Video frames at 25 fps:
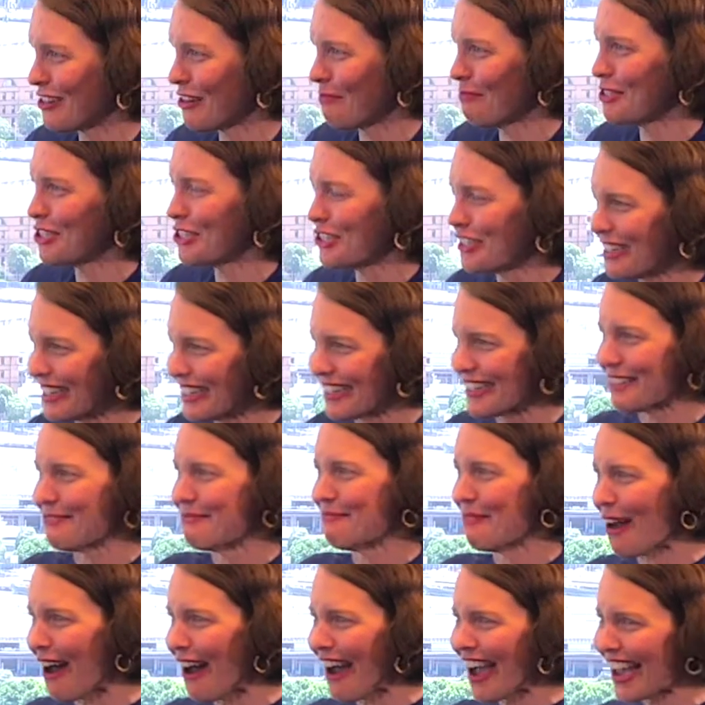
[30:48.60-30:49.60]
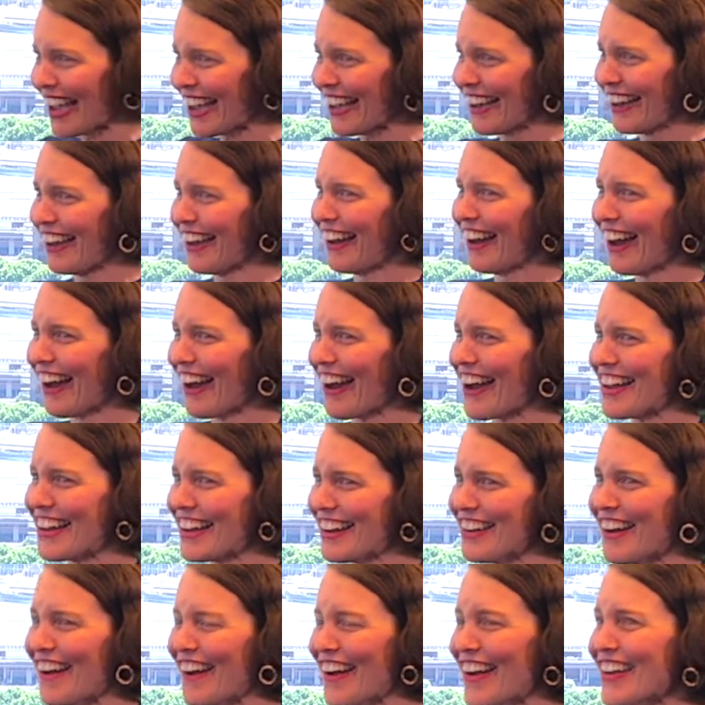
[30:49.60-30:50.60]
opportunity to buy. I
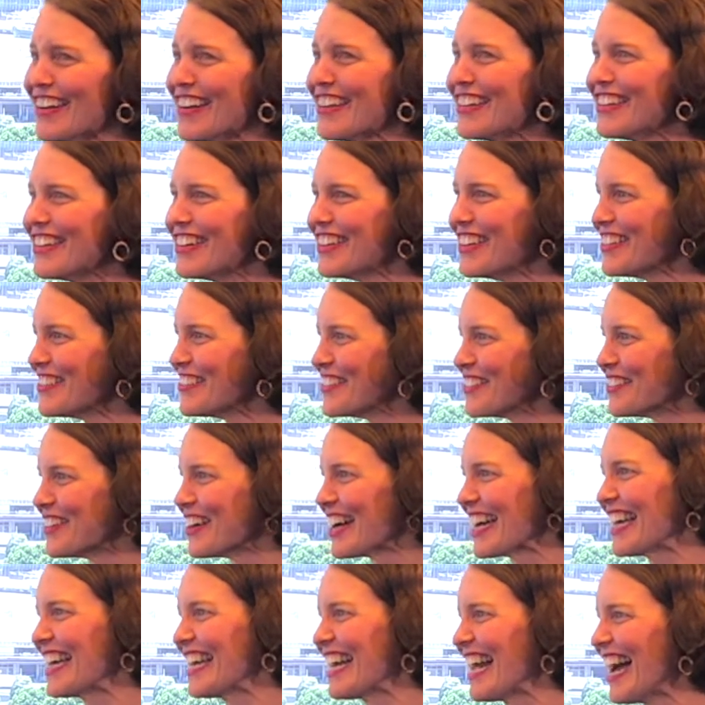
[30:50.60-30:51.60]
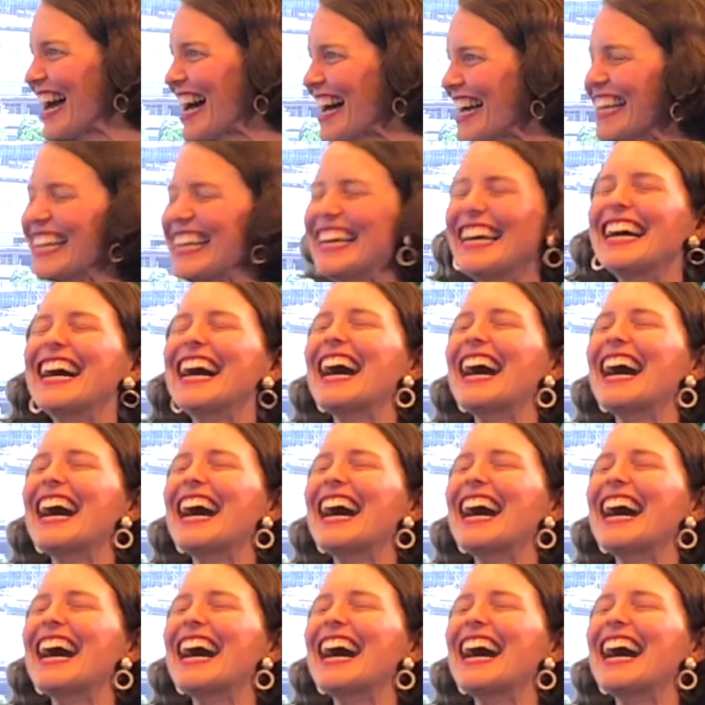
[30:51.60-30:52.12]
don't know. We'll work it out."